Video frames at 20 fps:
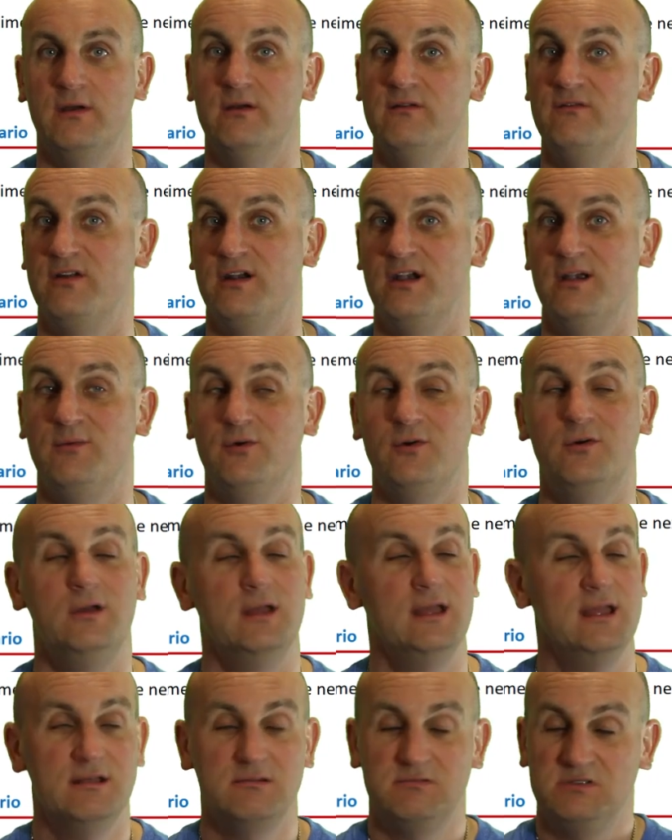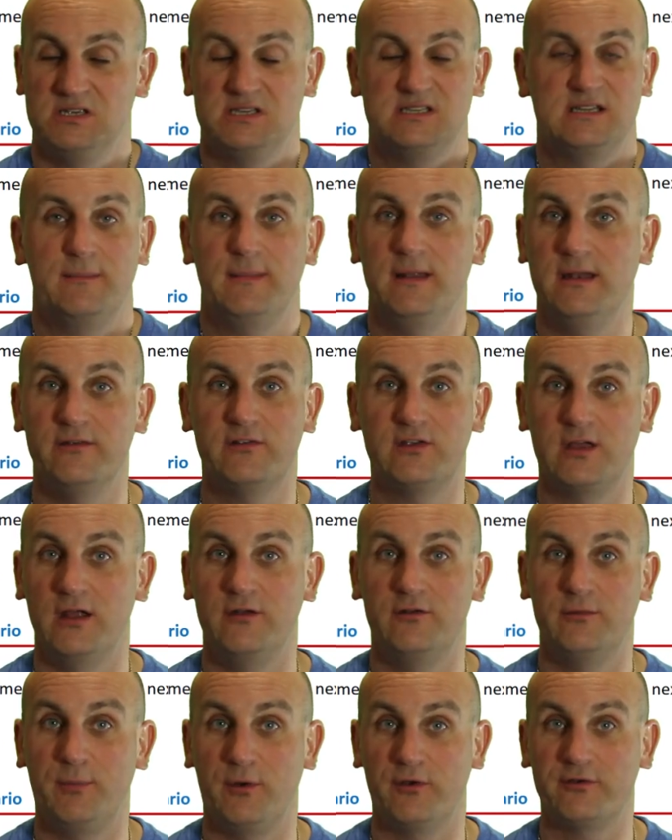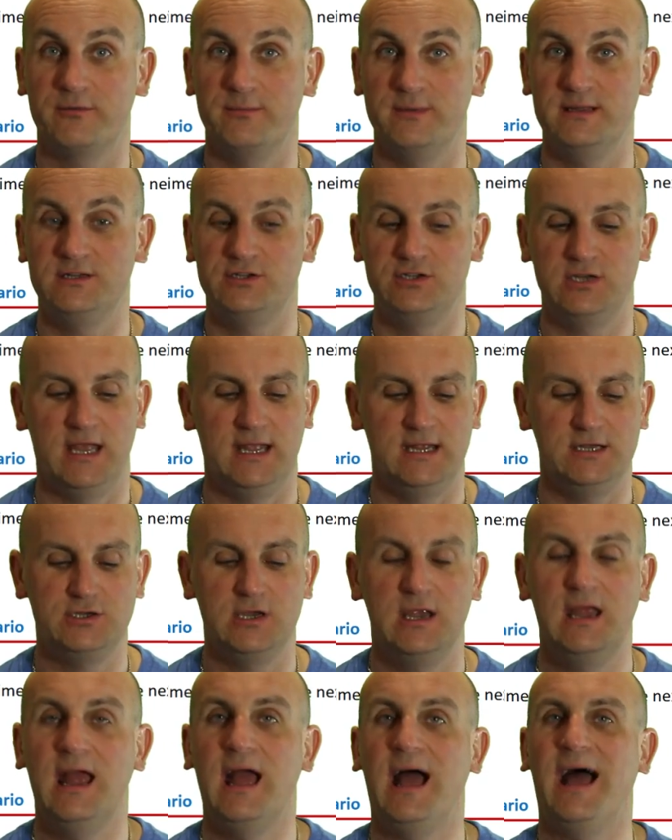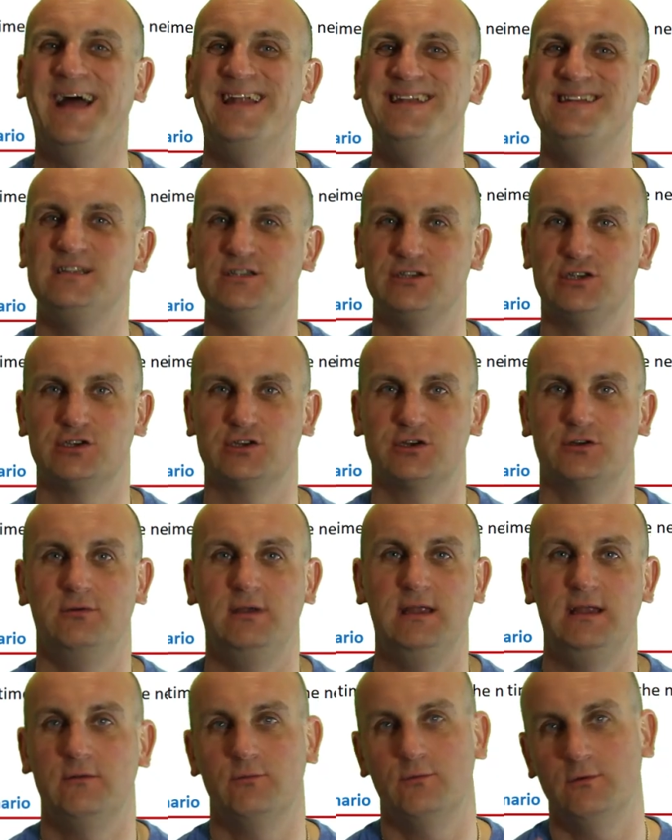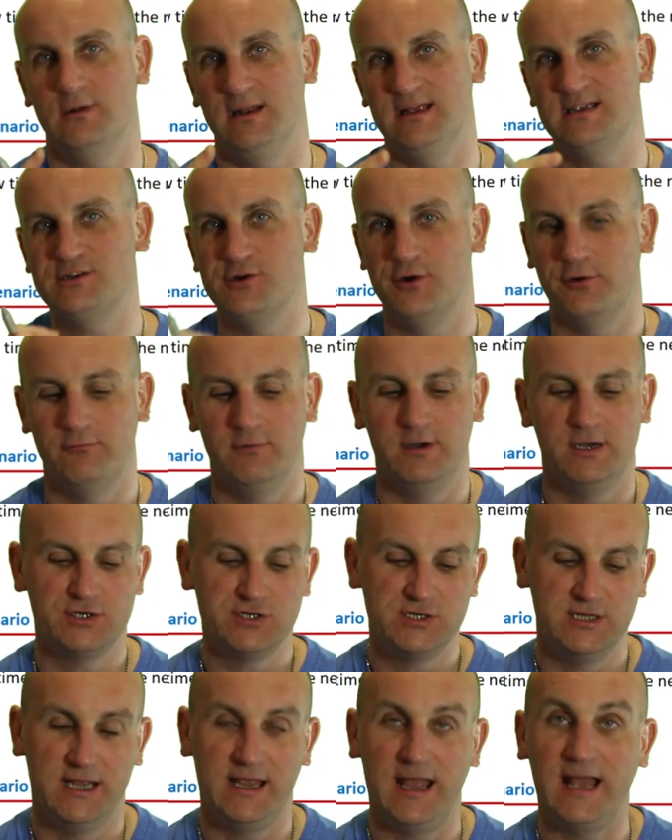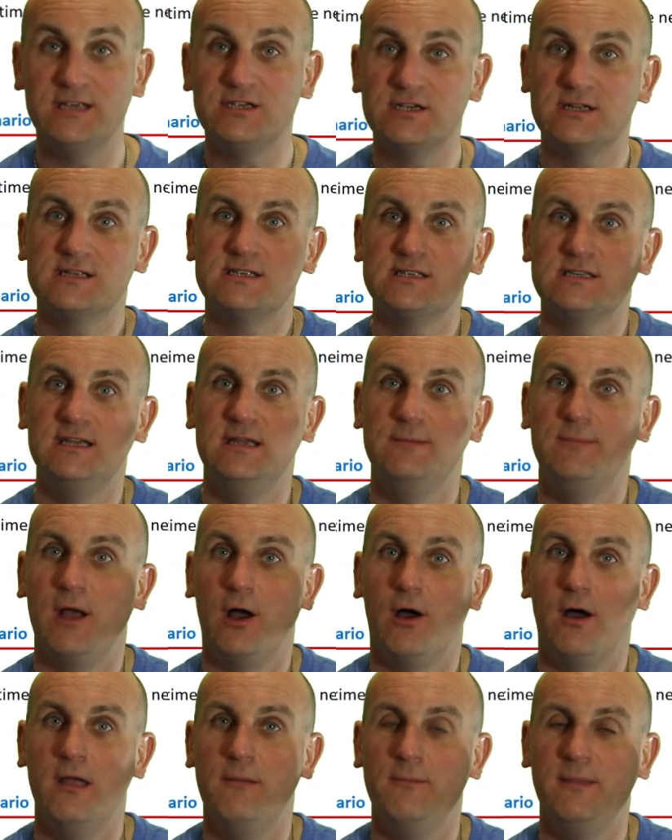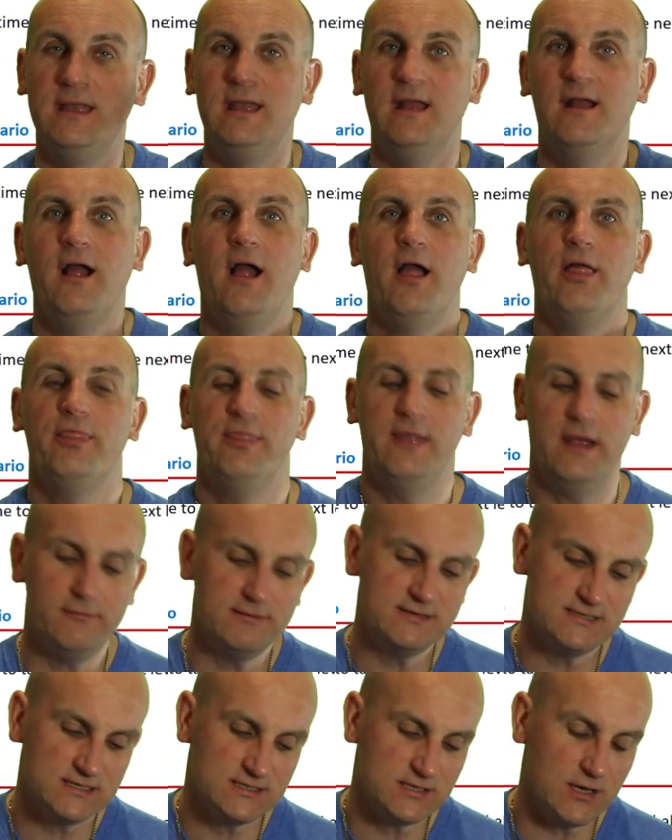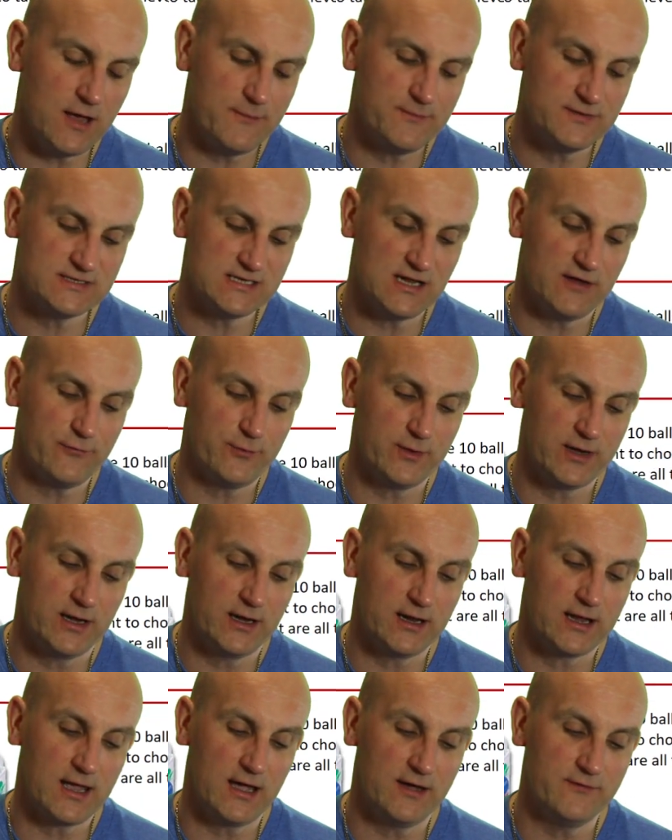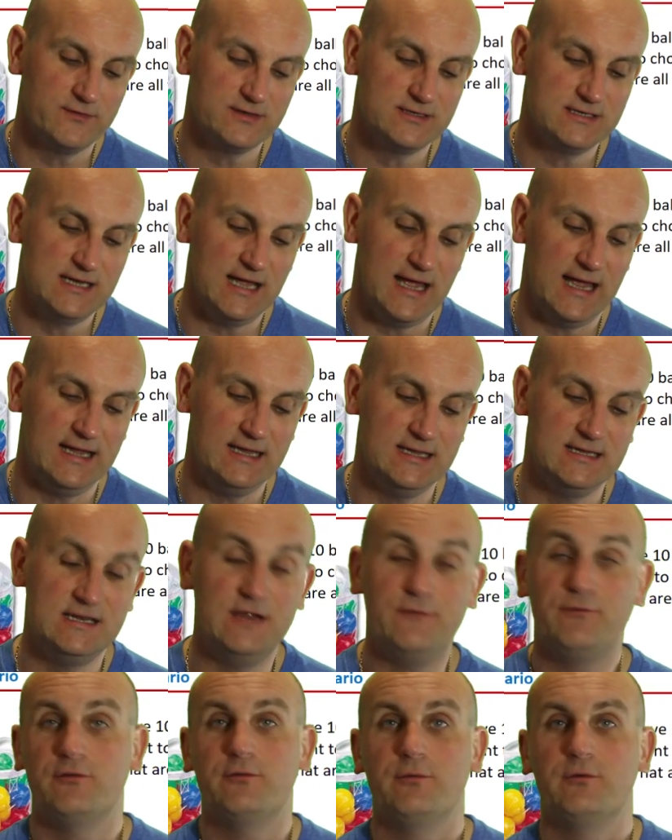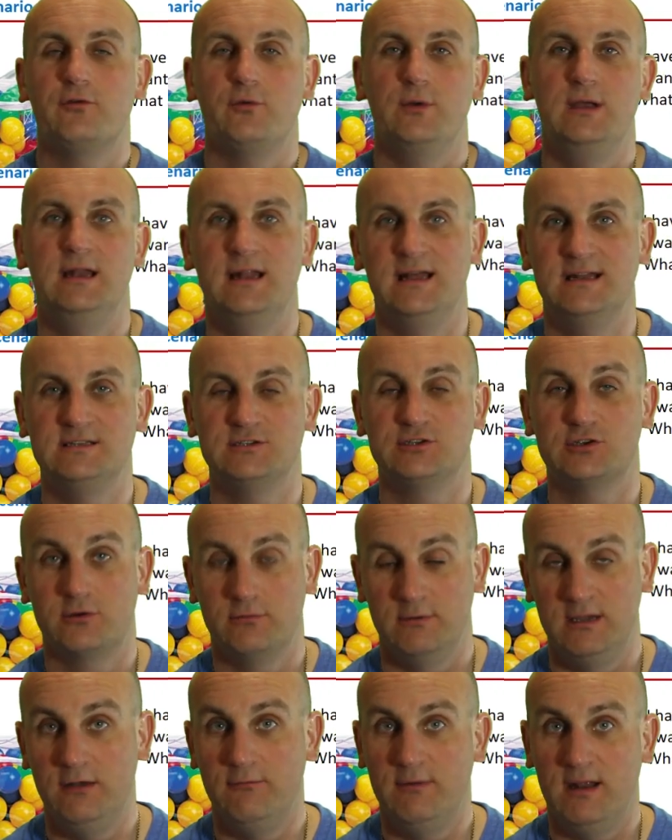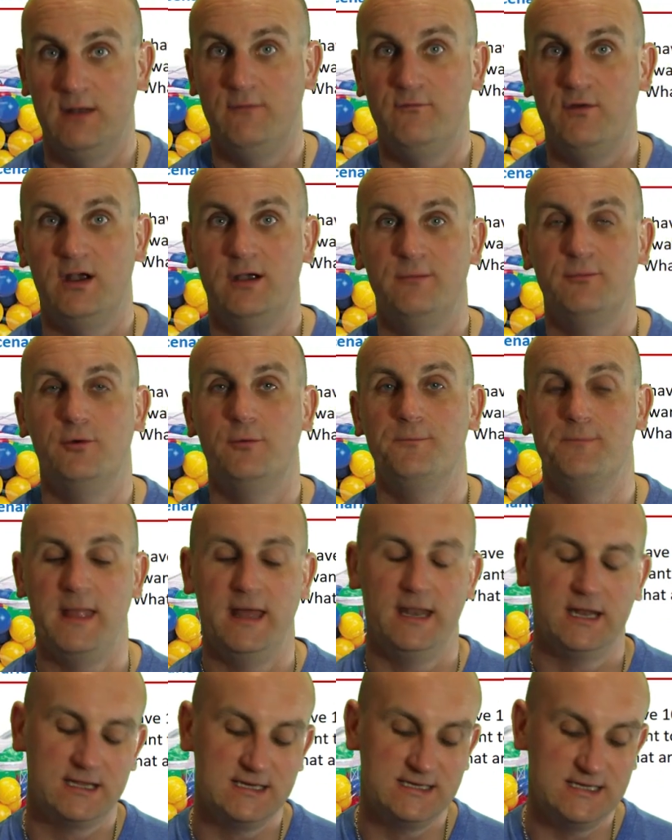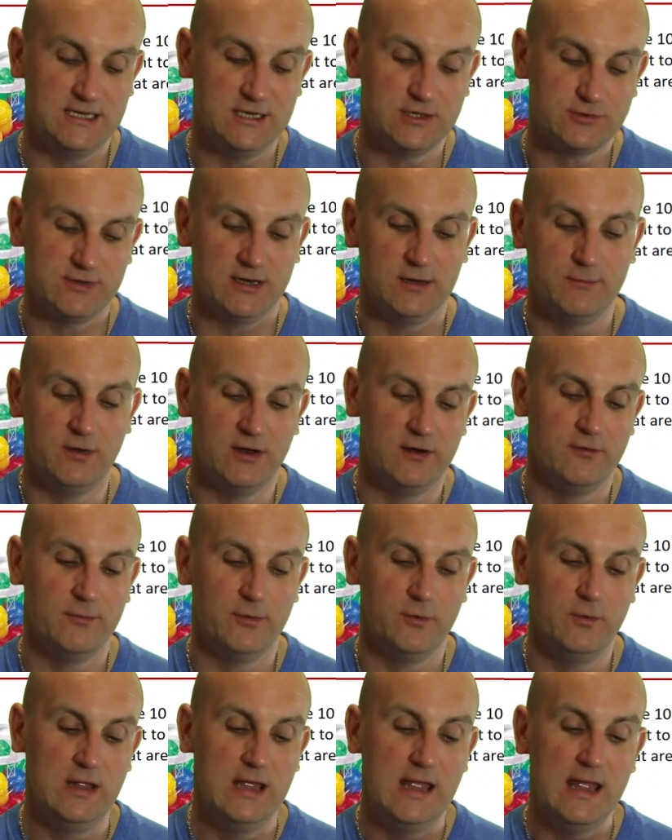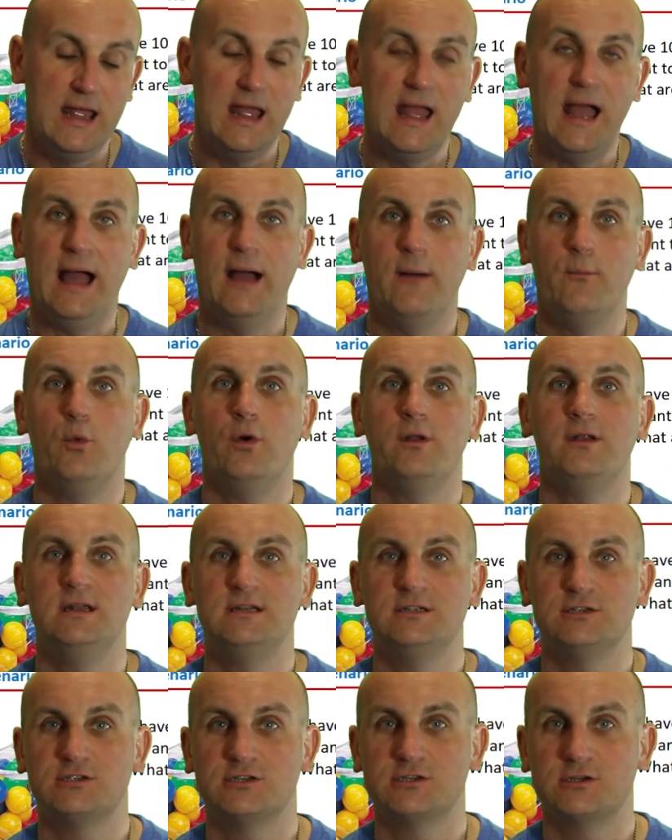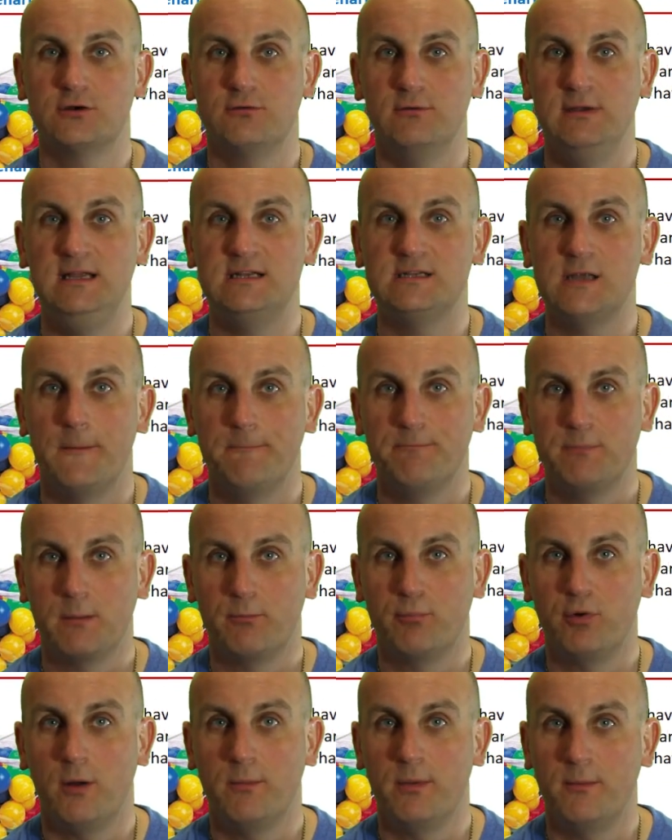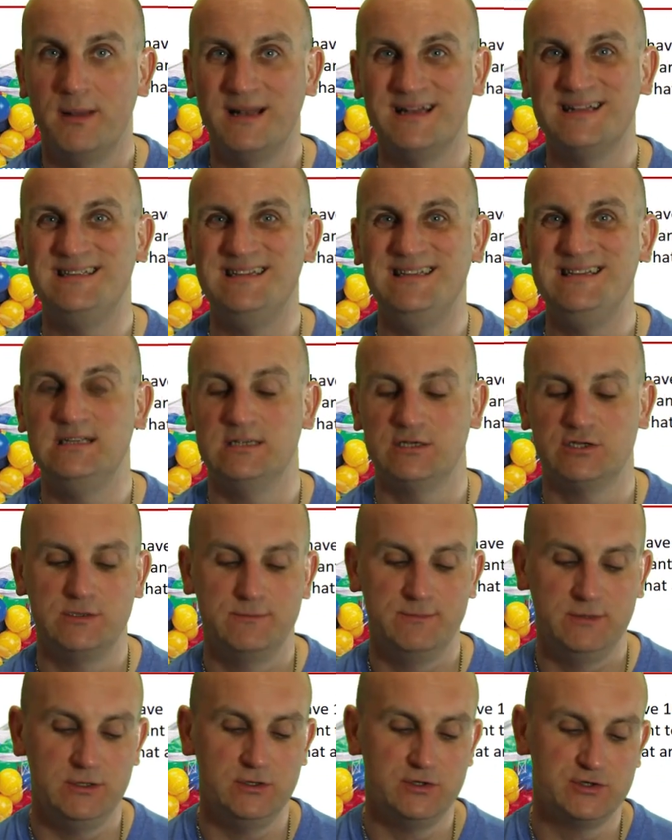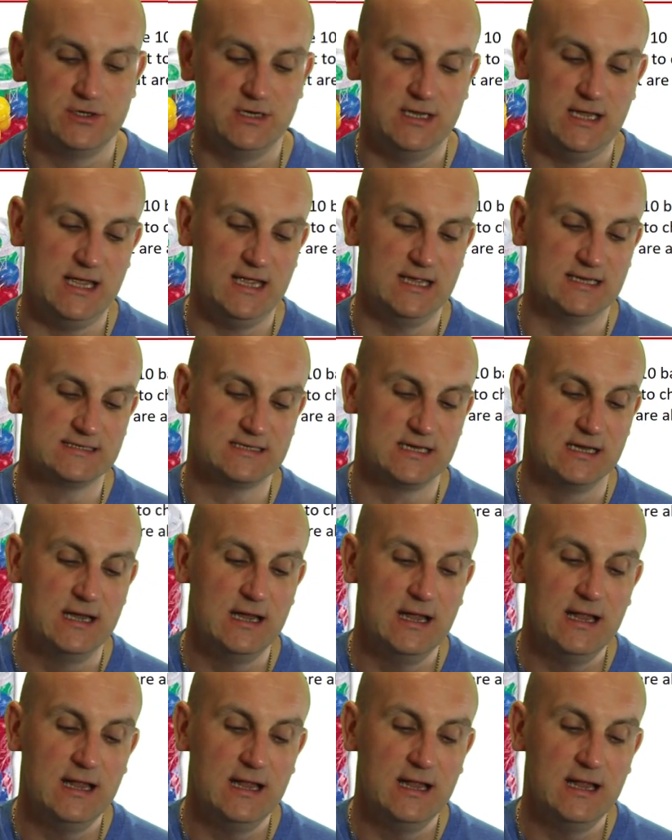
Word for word: A variable, just something that's going to possibly change, and discrete. Well, let's not rush things. As you can see behind me, there is the type of stuff we're going to cover today. The difference between a discrete random variable and a continuous random variable, and what a discrete probability distribution is.